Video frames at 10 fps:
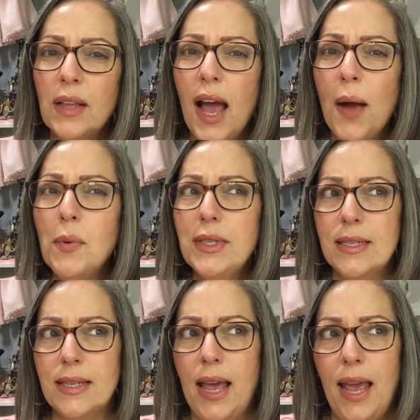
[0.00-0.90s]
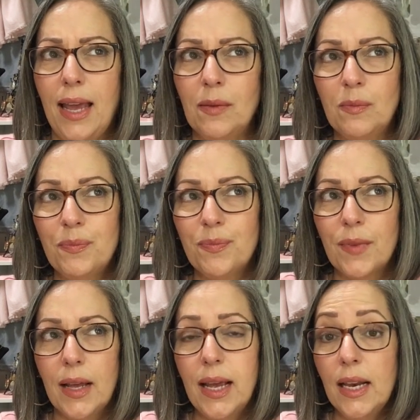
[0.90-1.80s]
I would say,
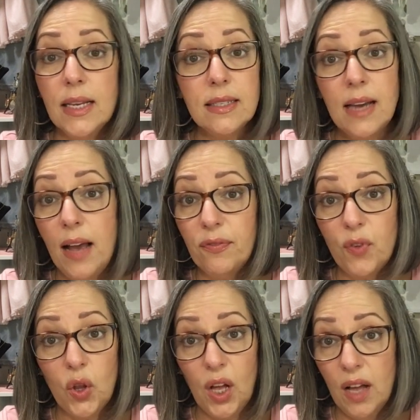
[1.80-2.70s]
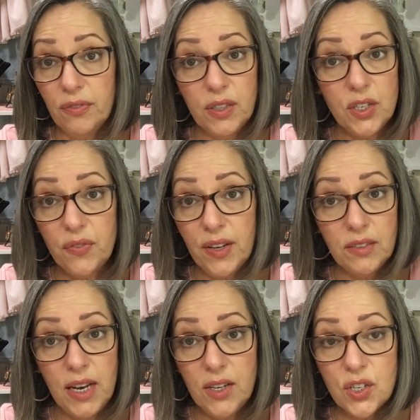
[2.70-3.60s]
it is not full coverage
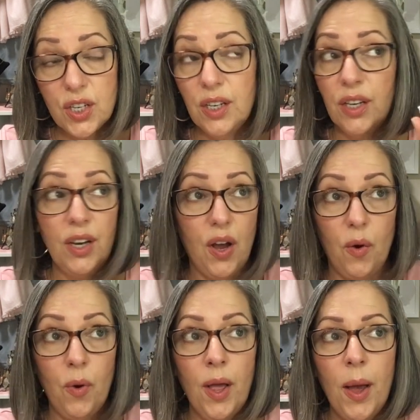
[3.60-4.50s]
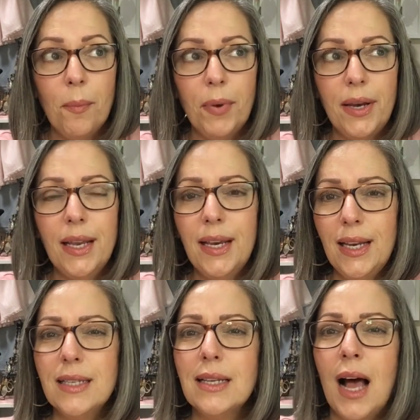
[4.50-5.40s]
foundation, no, but it
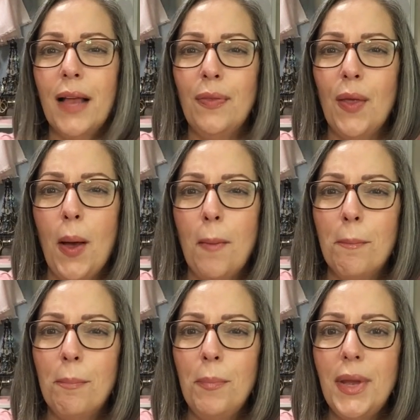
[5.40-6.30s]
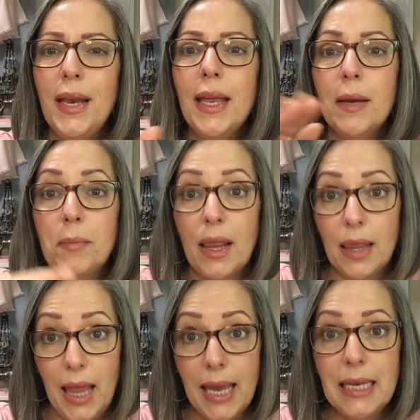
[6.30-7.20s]
is on the medium
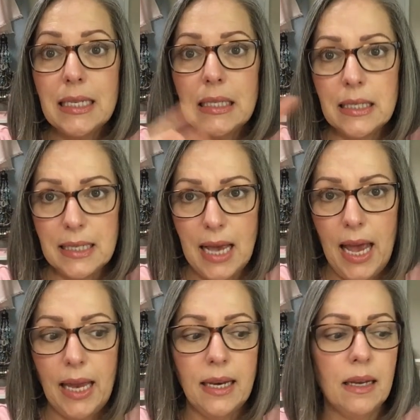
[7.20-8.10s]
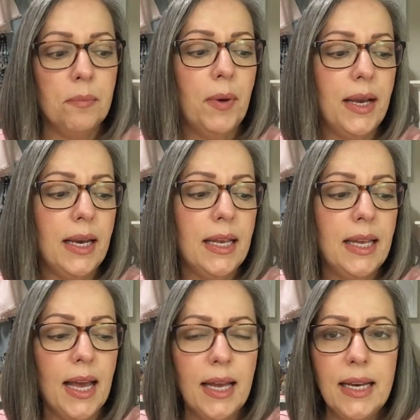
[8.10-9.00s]
light side. But
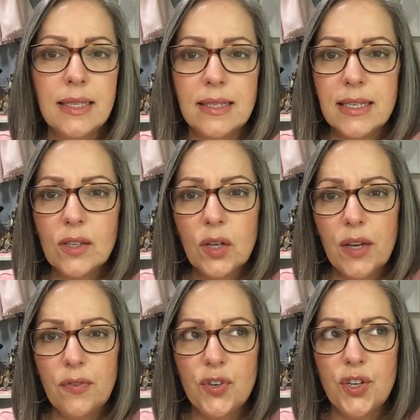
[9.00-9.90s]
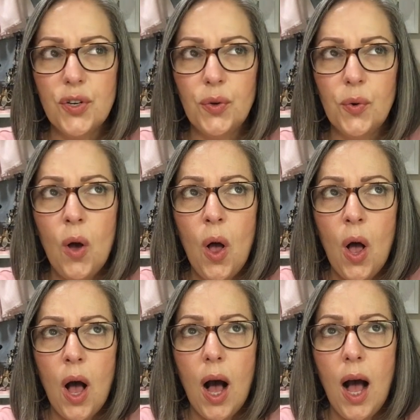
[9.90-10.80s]
yet, it still gives you
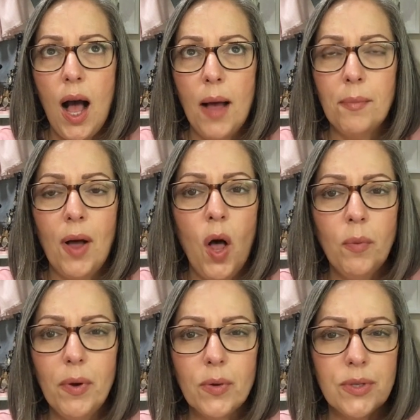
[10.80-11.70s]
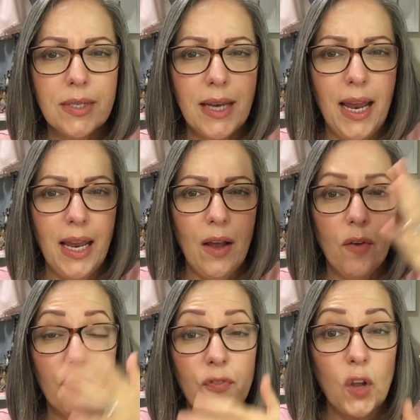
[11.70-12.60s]
um, almost a,
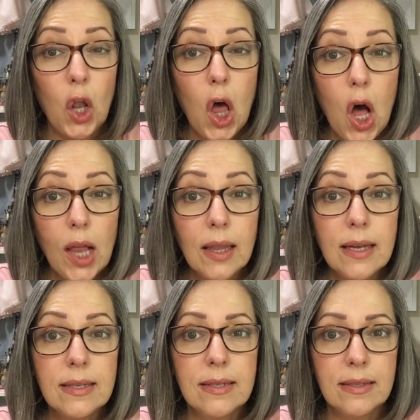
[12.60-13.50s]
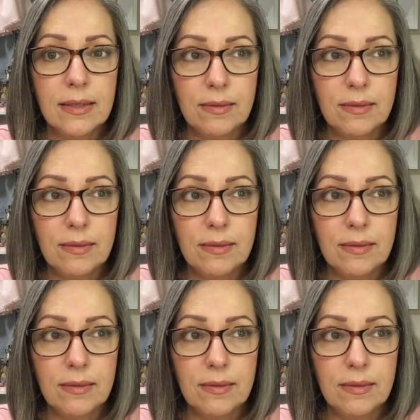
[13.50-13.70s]
a flawless